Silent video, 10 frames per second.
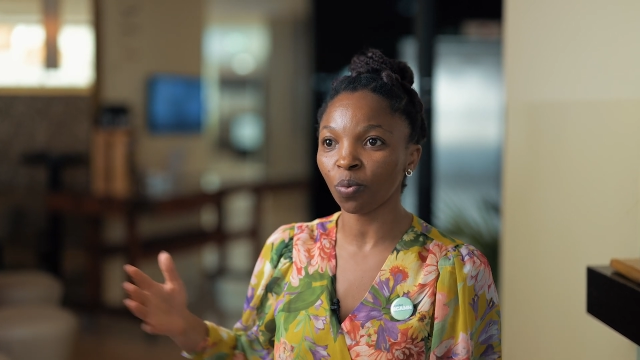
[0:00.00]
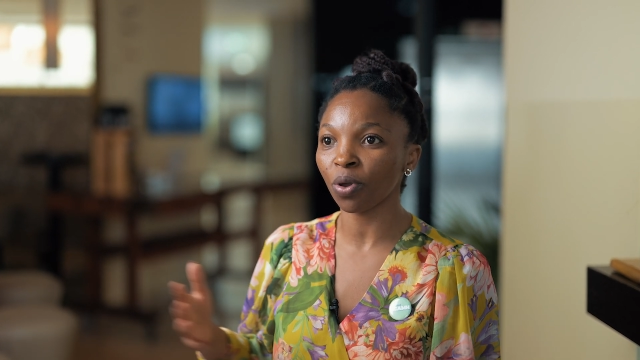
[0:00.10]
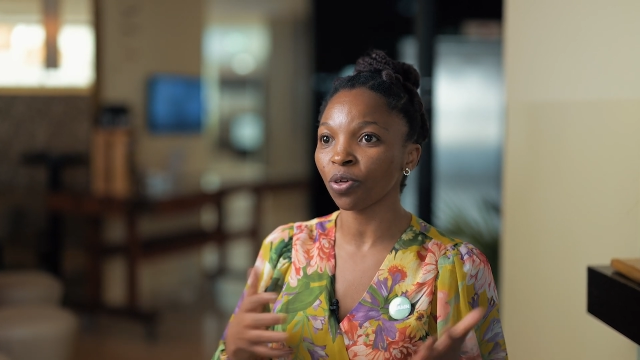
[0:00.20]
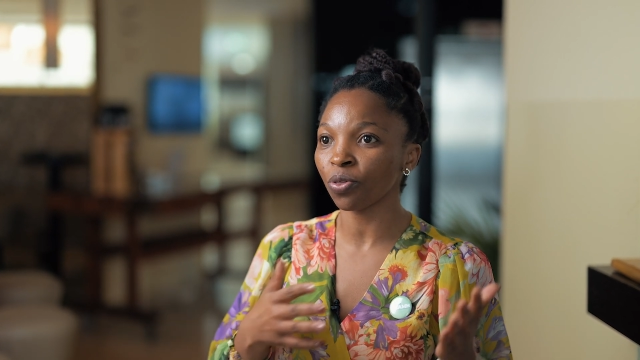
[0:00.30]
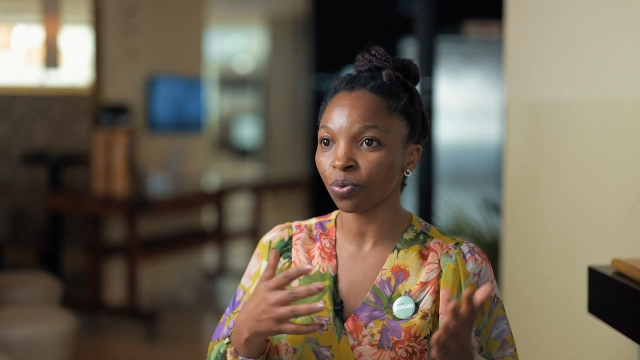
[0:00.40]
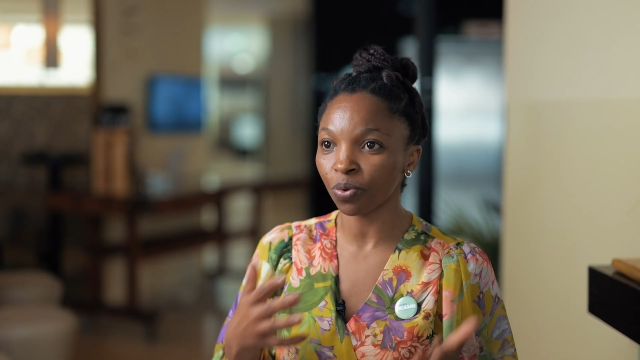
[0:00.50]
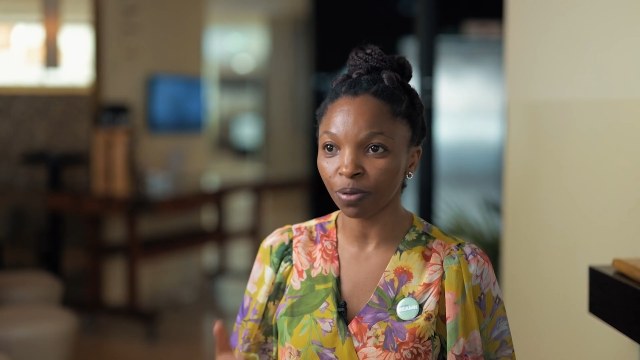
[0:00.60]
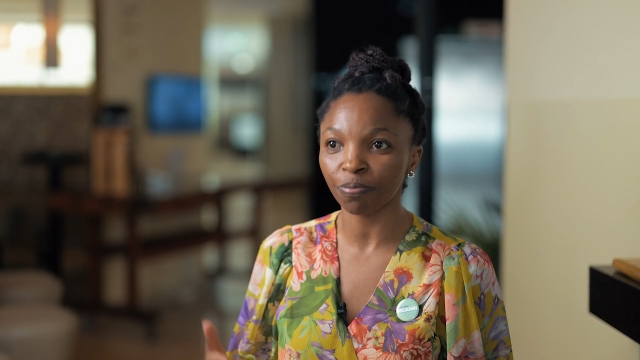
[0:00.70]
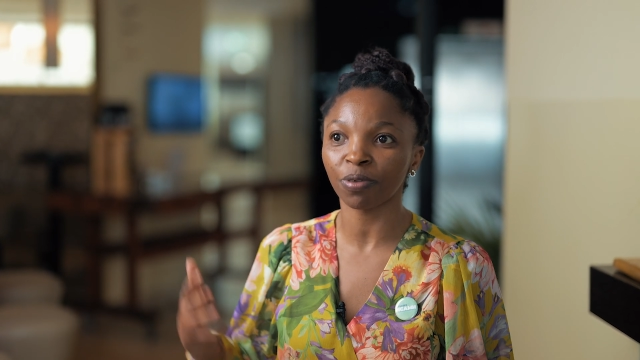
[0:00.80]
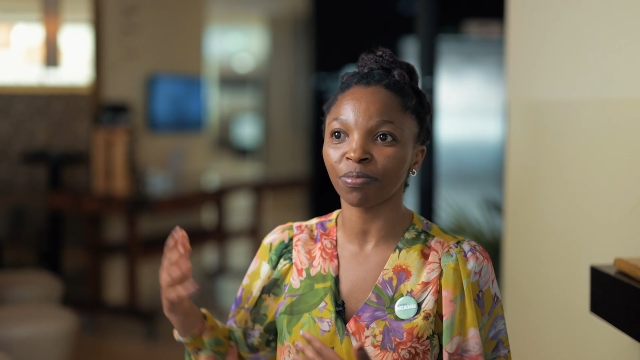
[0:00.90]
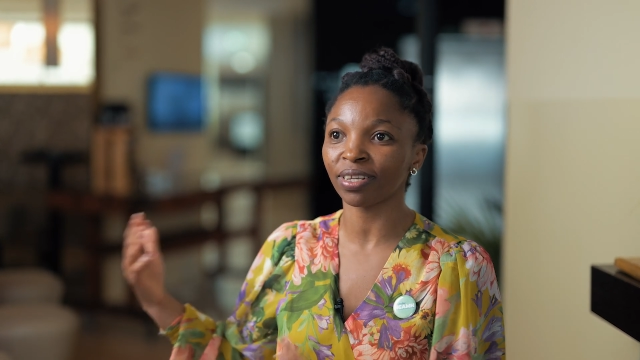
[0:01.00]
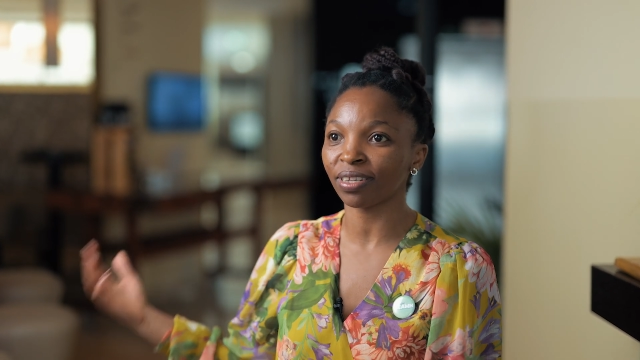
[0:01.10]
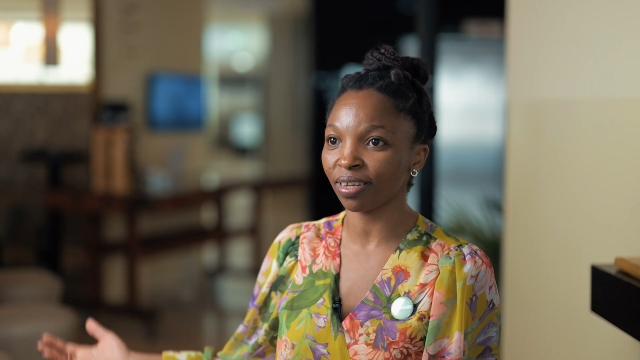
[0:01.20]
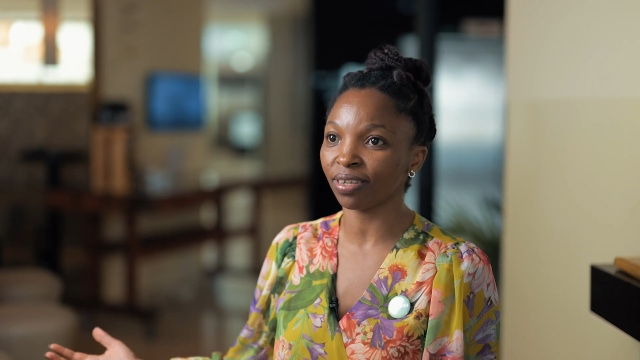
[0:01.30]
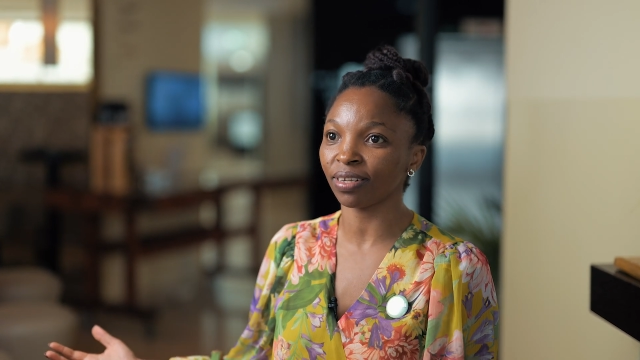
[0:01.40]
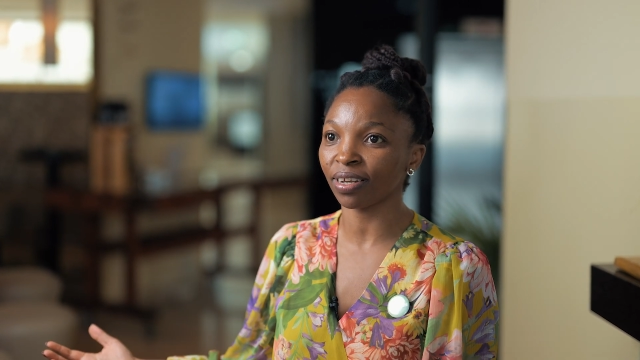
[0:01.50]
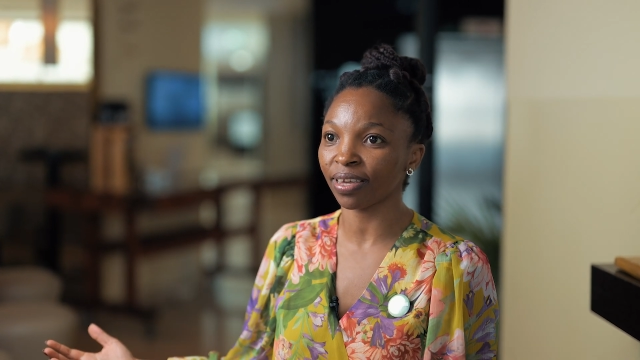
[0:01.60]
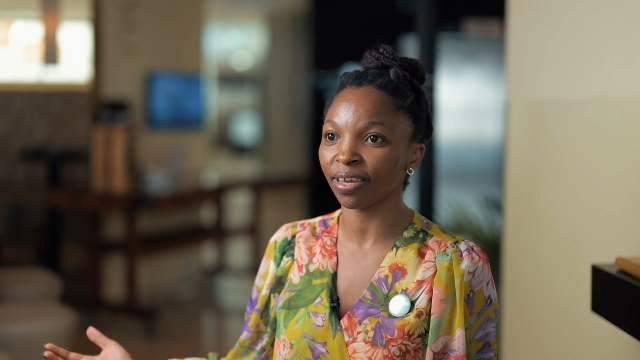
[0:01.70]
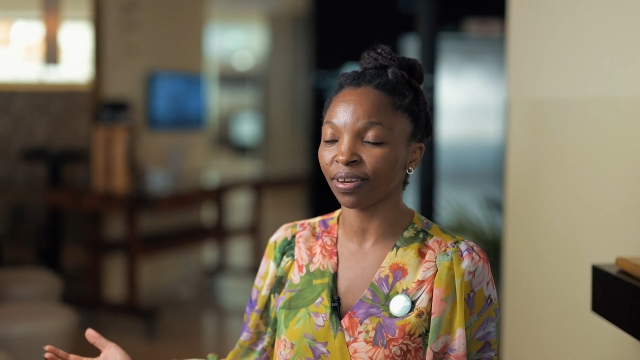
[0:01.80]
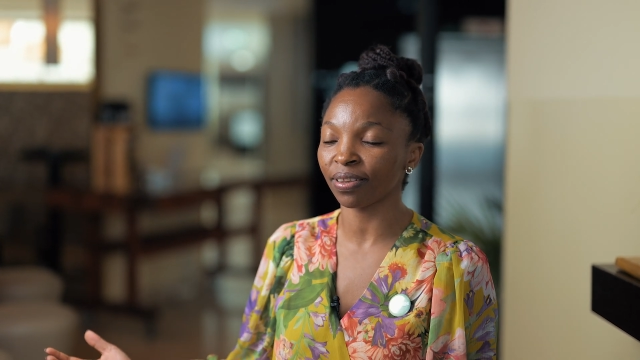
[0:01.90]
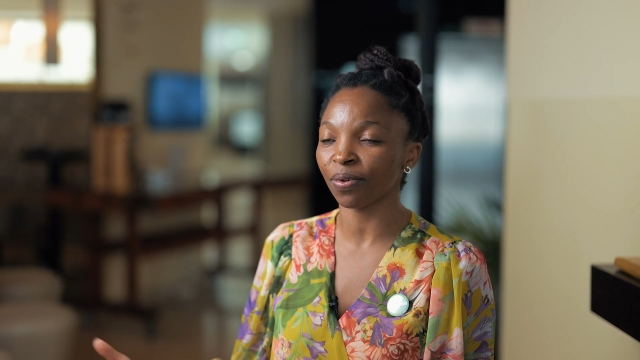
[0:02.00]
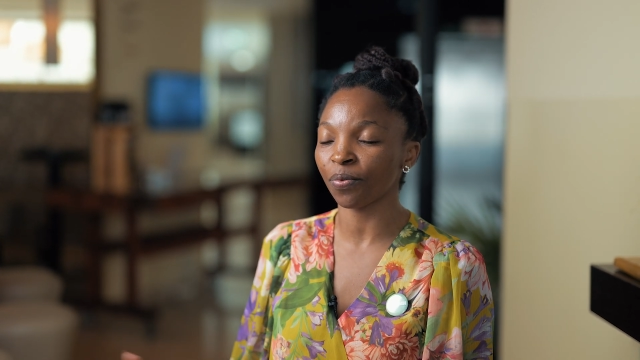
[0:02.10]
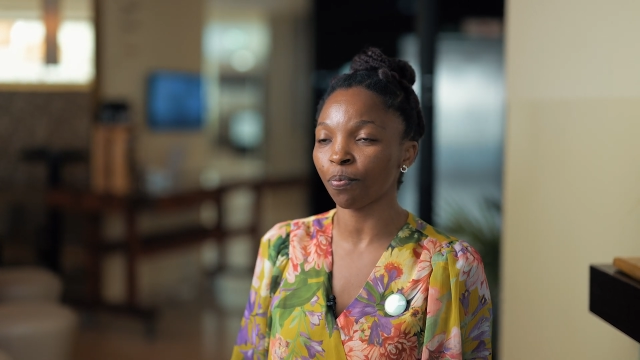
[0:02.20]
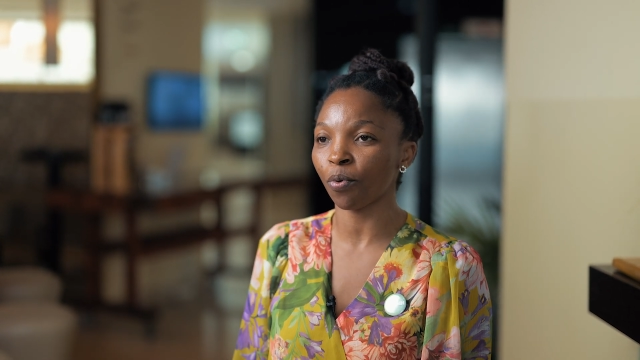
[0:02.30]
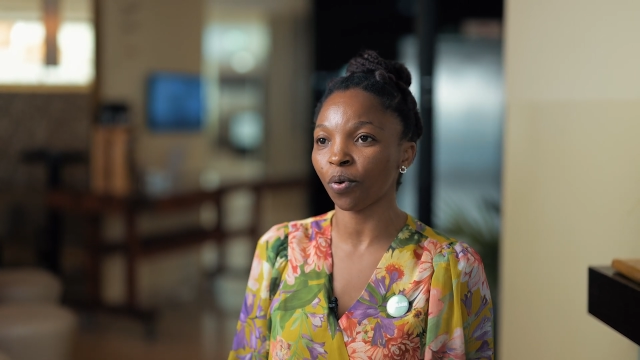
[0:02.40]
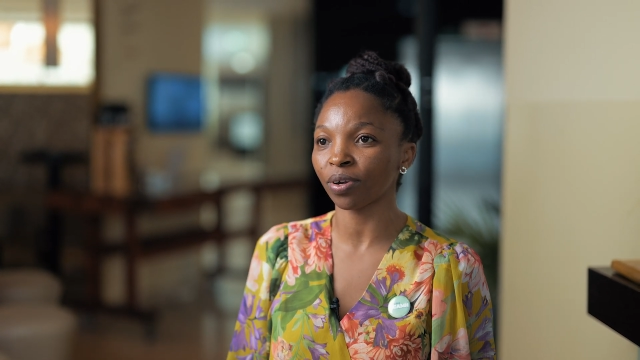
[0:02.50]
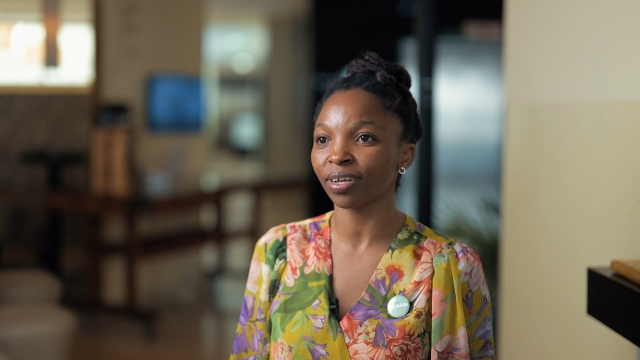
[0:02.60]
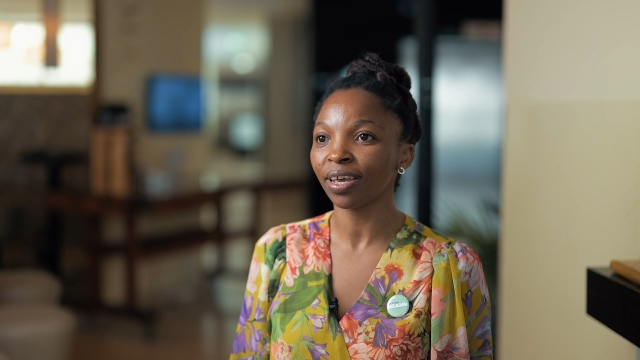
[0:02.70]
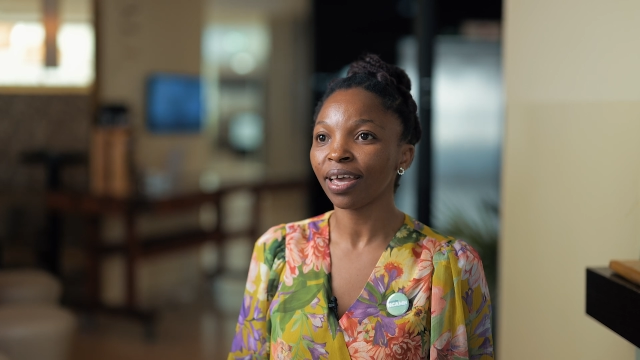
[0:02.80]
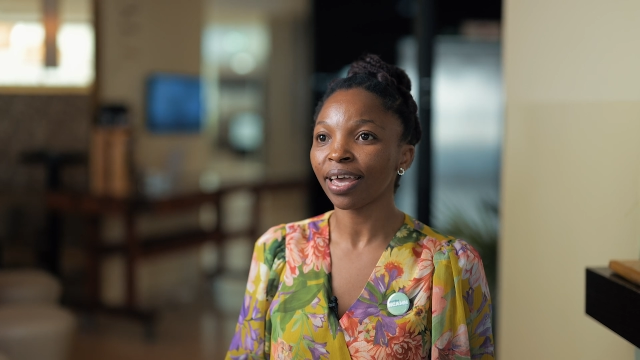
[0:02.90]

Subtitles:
way through implementation and getting the report,